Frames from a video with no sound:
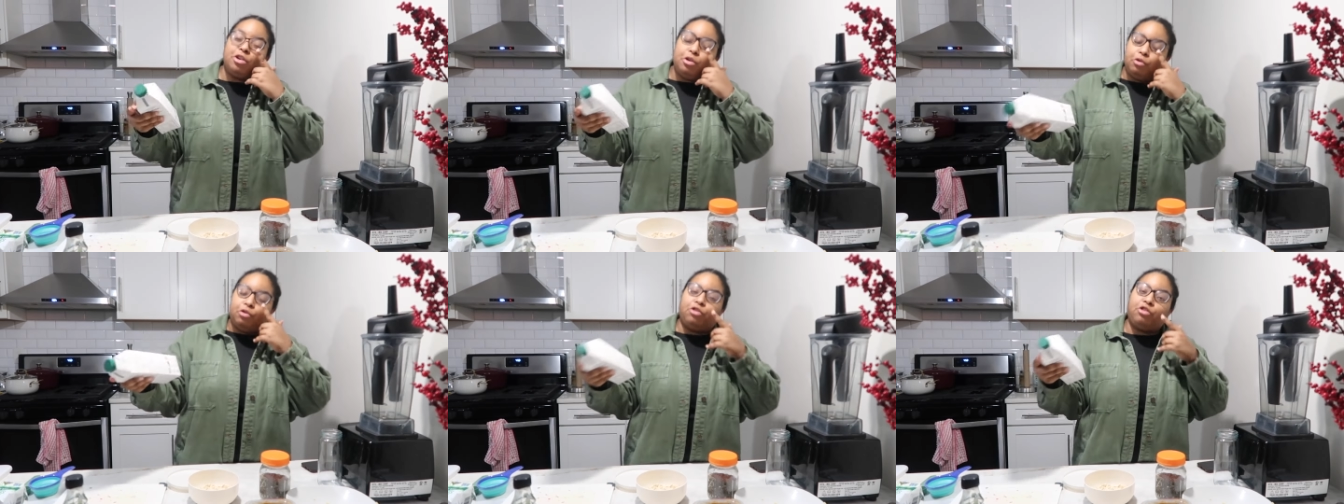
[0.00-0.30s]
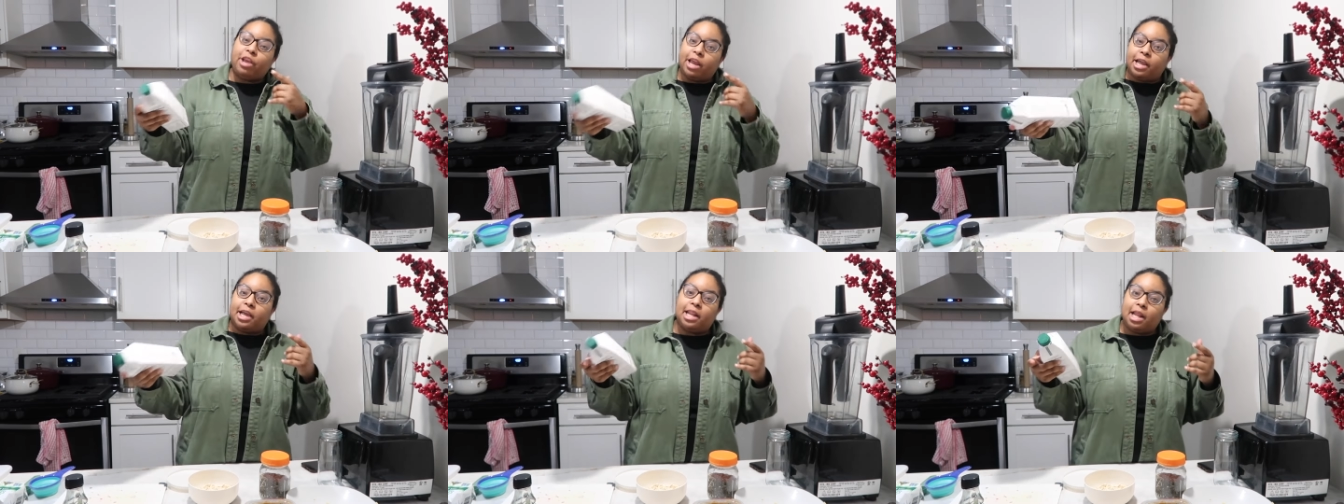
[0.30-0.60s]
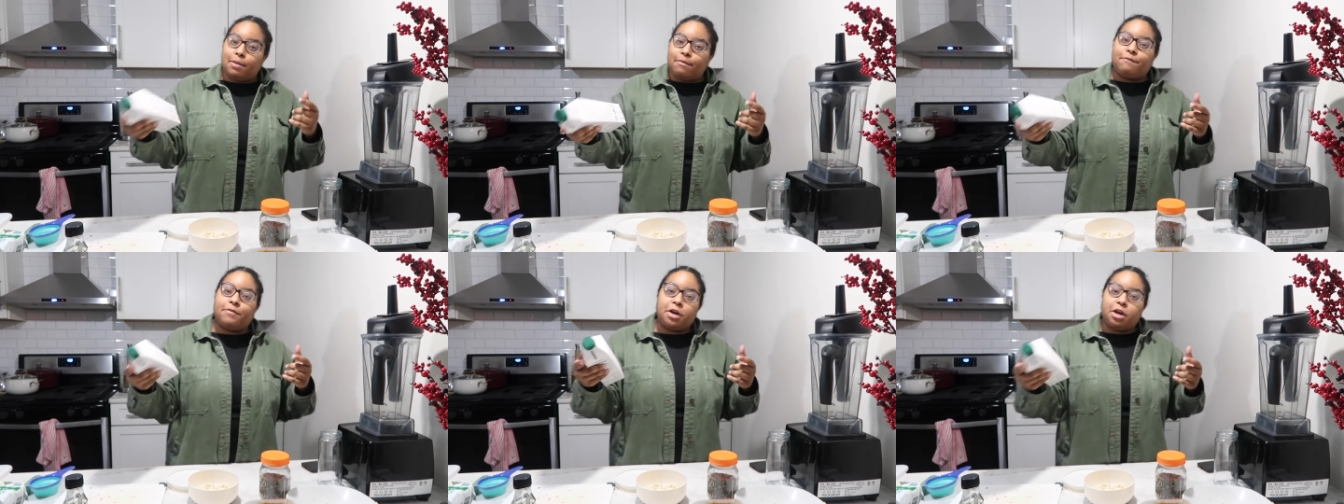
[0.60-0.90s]
you shake it
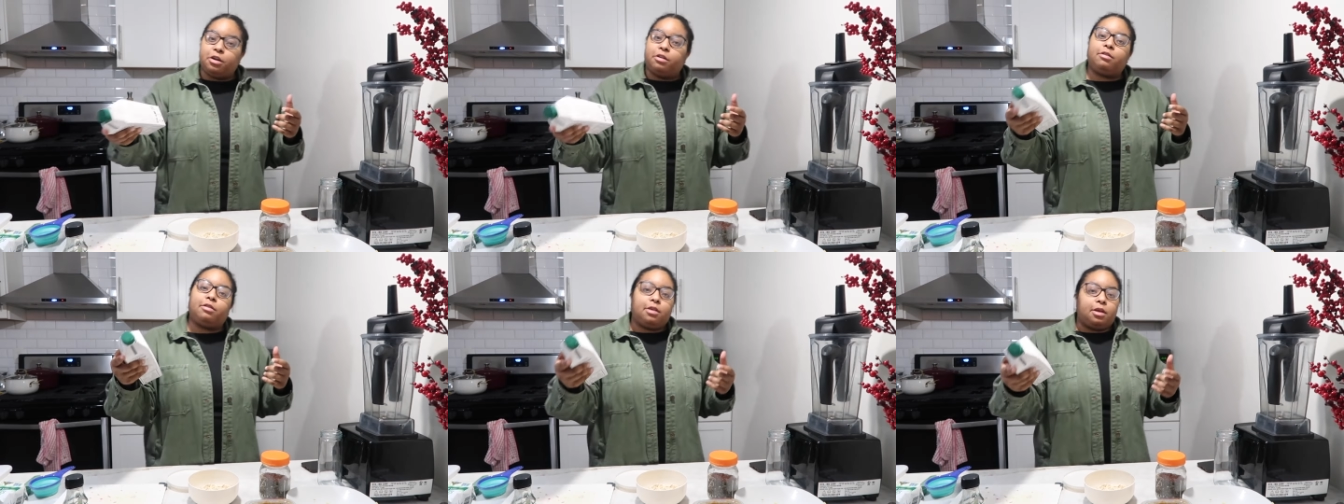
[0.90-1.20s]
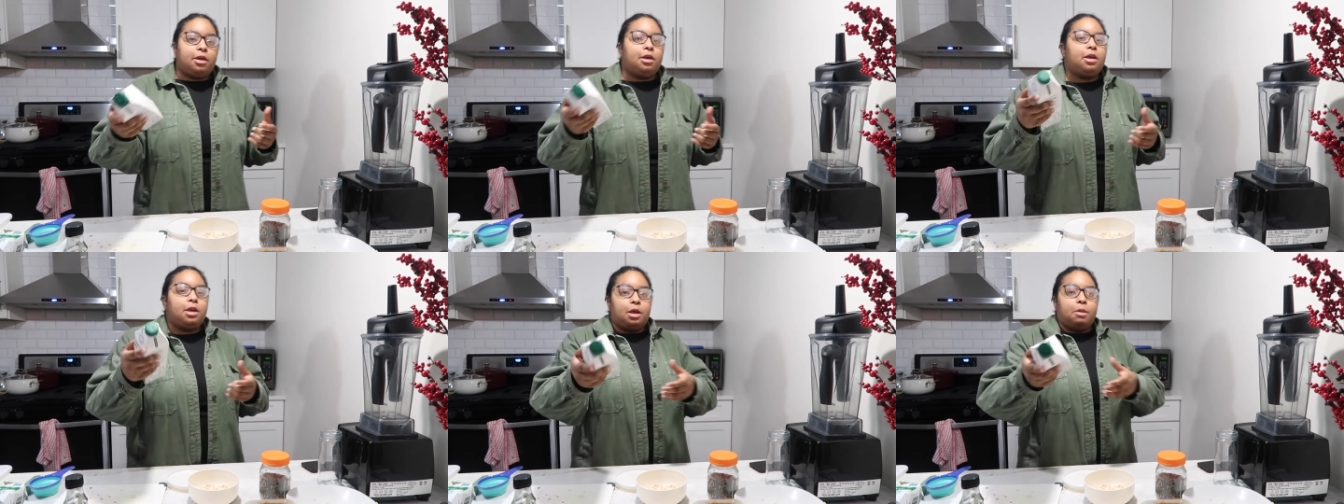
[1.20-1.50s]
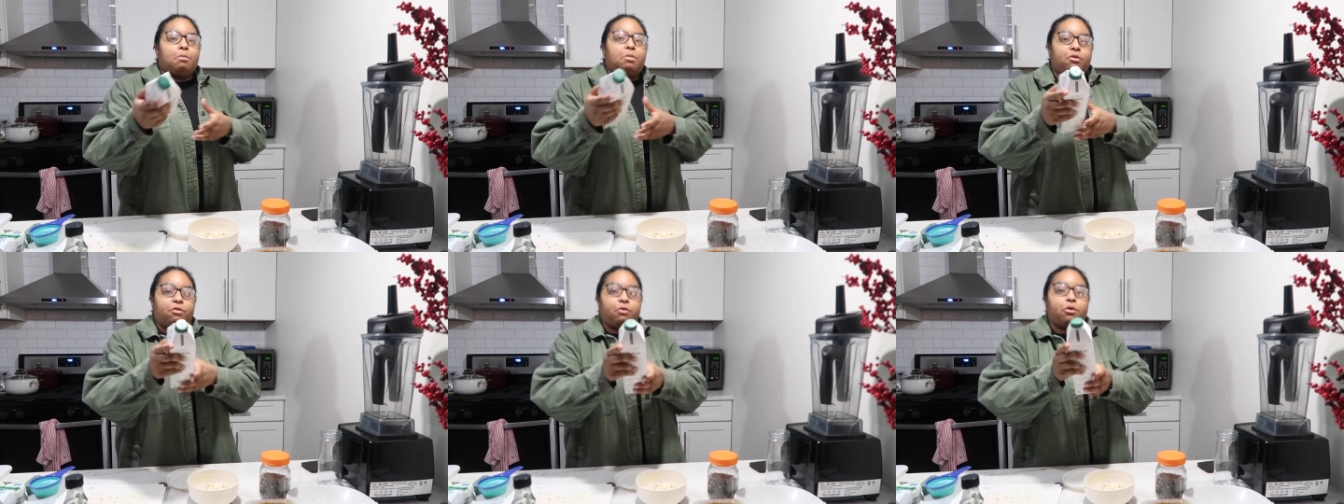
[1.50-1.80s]
up first
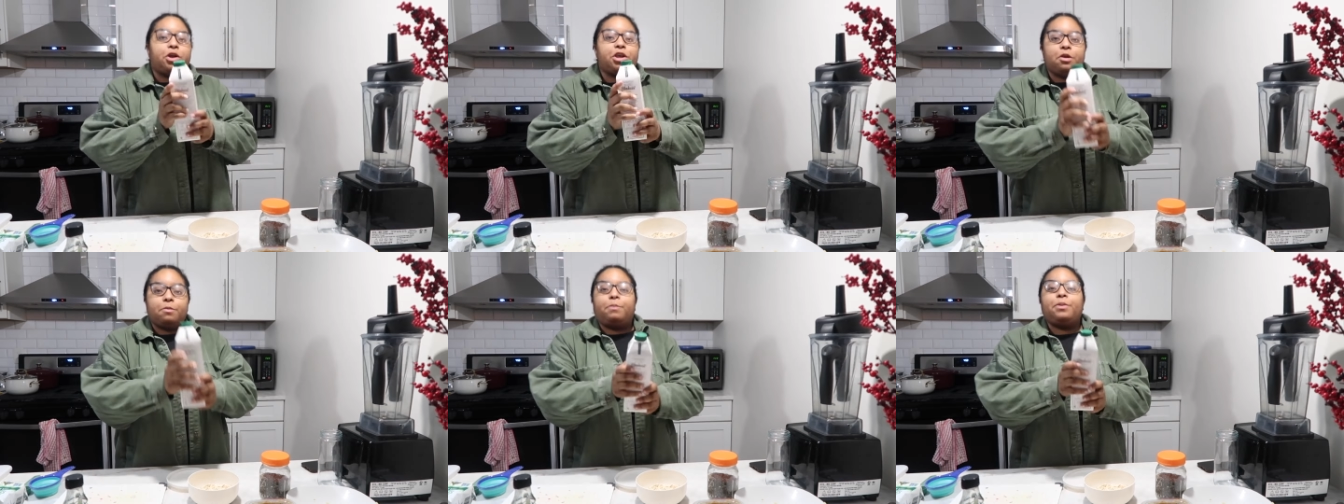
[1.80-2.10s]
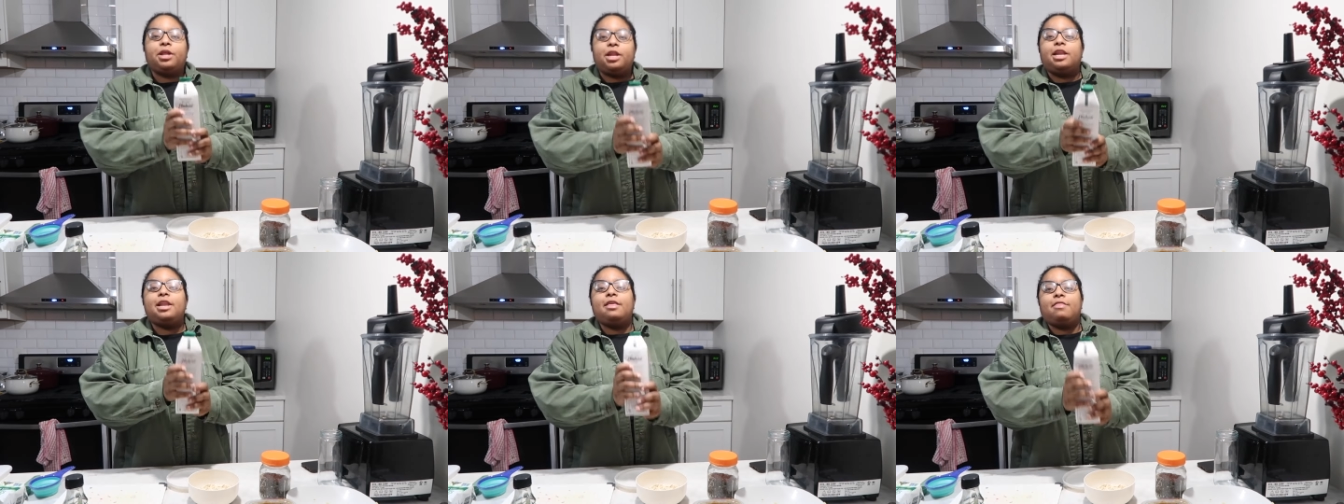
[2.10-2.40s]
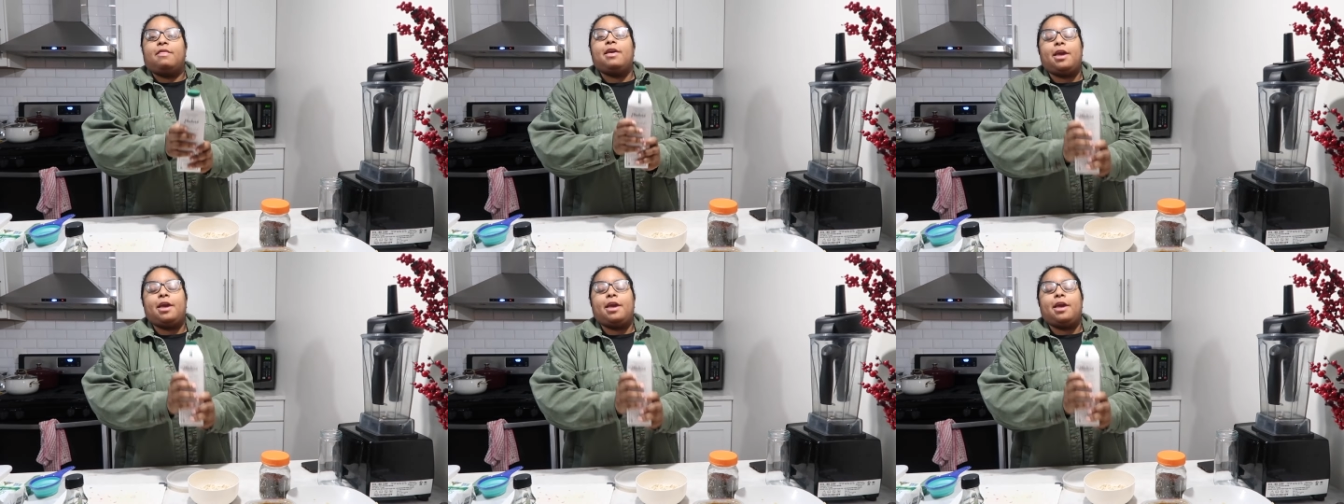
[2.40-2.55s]
before you put it in